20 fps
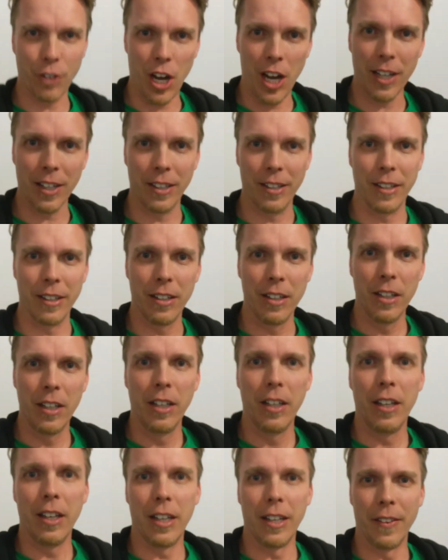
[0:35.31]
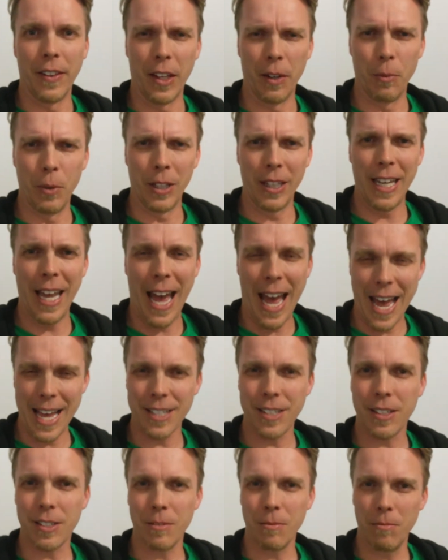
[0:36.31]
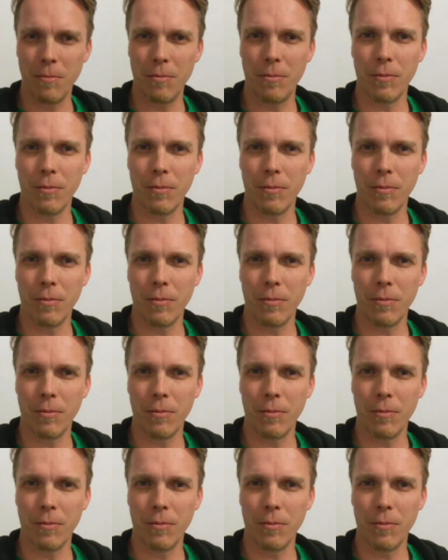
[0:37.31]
gotten that really has